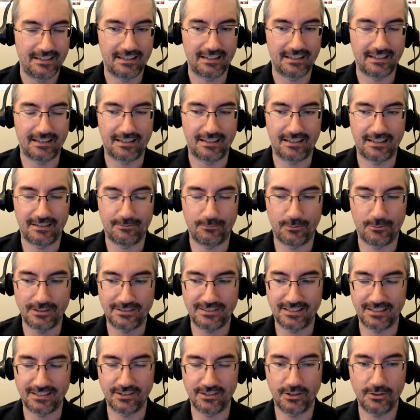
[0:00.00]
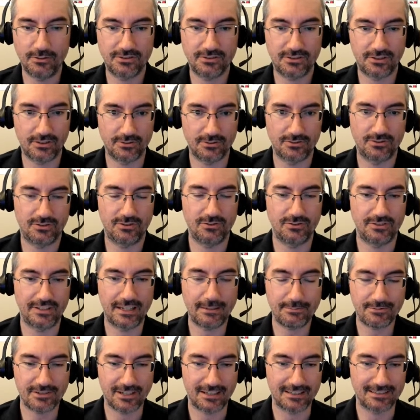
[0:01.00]
And once it knows those two
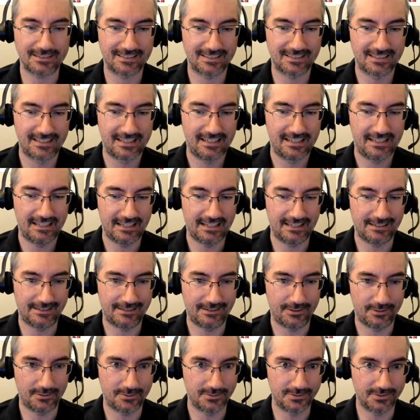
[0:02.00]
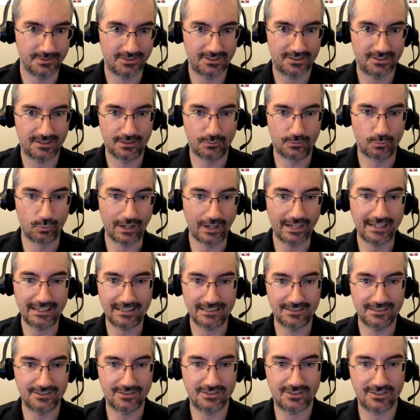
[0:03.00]
snapshots, it knows the
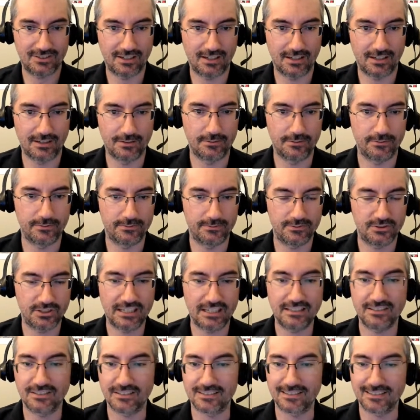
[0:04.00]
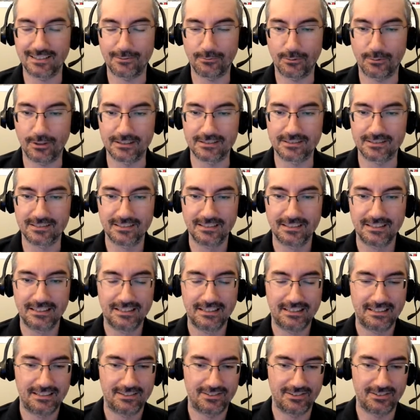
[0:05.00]
range of changes it wants.
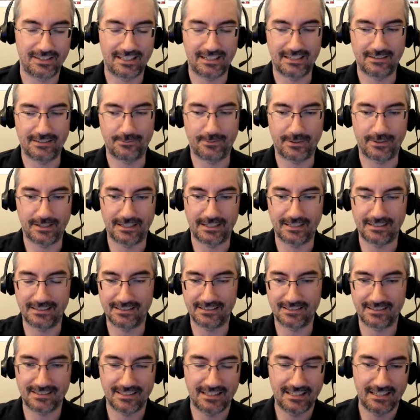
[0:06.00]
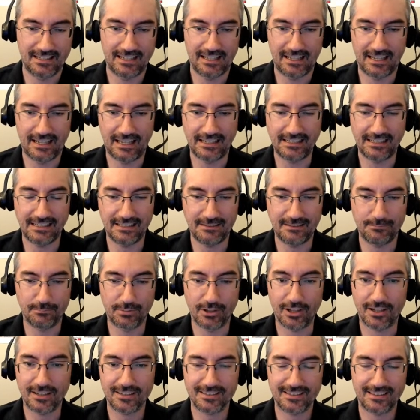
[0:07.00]
So then it finds any
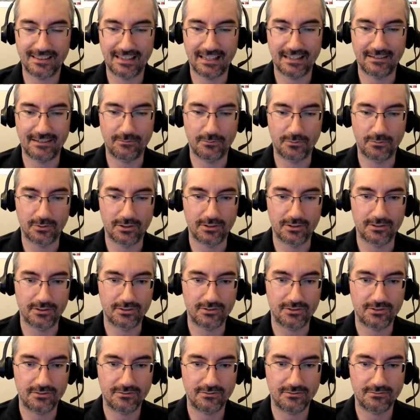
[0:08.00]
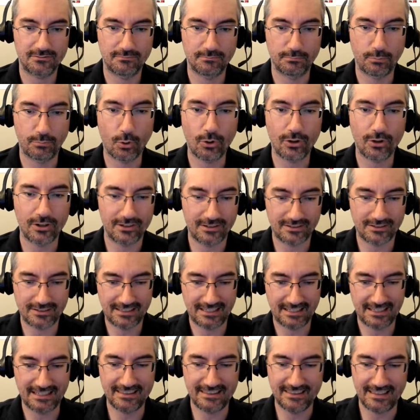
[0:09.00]
blocks that were born
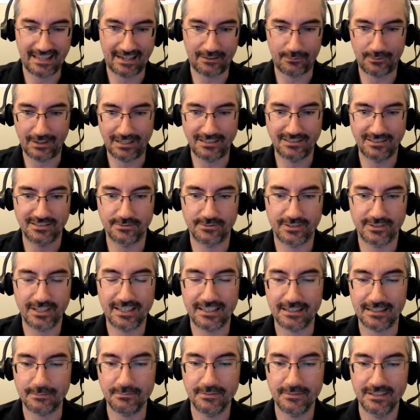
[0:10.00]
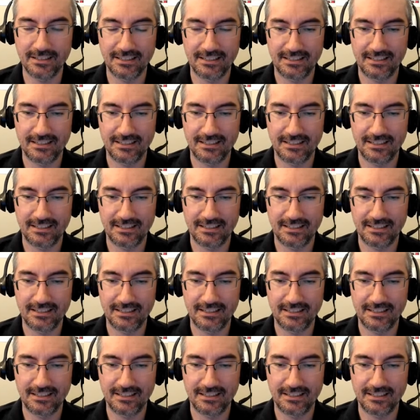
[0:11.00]
in that range of time,